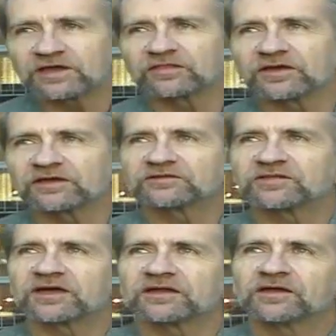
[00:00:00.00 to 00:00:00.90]
at things
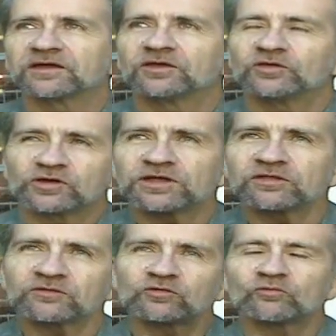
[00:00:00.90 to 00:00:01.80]
that you can
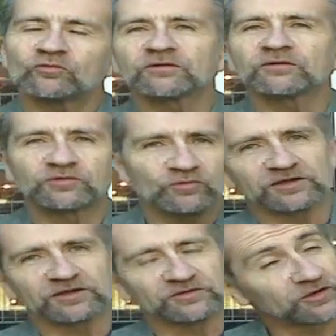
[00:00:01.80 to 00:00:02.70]
either do it one of two
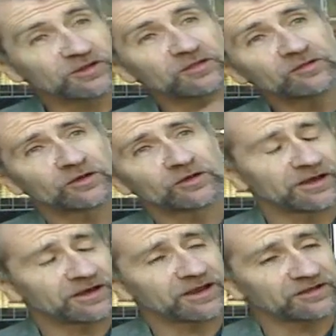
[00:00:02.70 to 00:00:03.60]
ways. You can either look
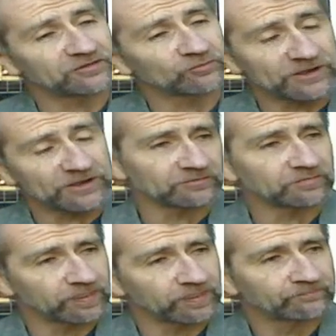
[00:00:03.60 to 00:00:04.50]
at it as, well,
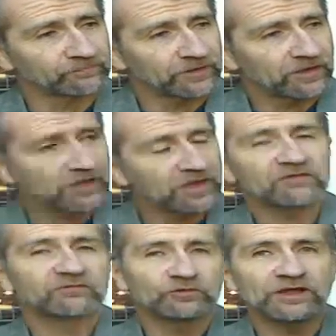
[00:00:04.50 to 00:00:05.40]

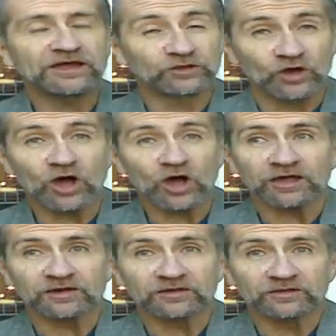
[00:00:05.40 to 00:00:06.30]
if you let
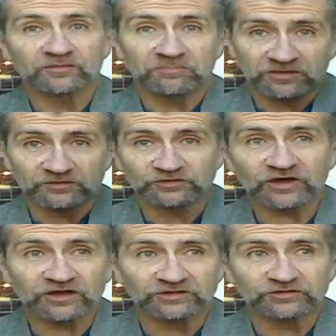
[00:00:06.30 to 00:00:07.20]
God be the
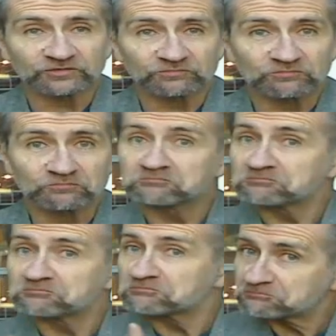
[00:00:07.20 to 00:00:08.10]
judge,
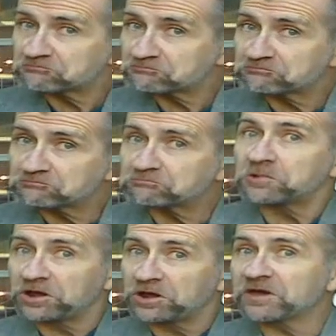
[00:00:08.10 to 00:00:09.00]

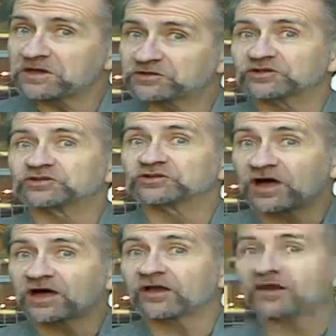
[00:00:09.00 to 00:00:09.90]
he may judge a
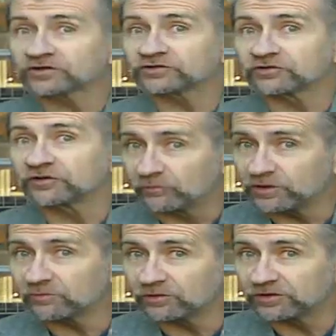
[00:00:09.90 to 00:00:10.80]
lot harsher than
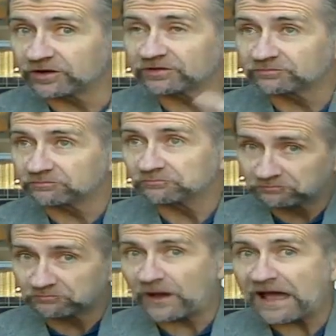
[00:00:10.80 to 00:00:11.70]
we would. And
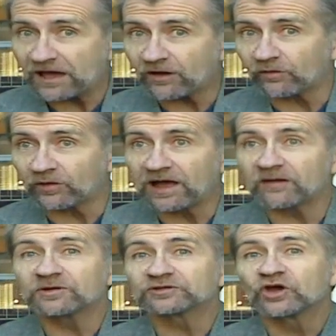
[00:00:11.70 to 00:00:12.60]
wow,
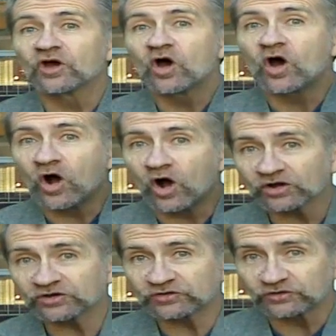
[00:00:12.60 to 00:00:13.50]
how much
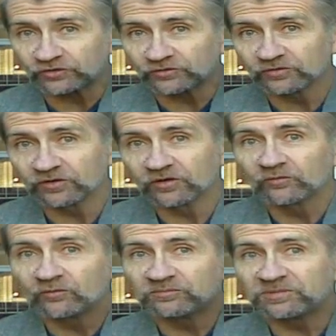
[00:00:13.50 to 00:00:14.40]
harsher
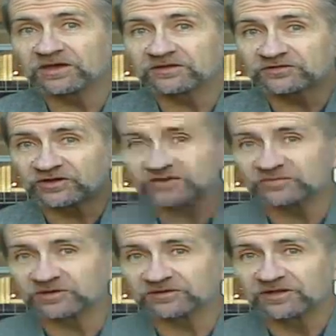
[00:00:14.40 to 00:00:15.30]
would be his judgment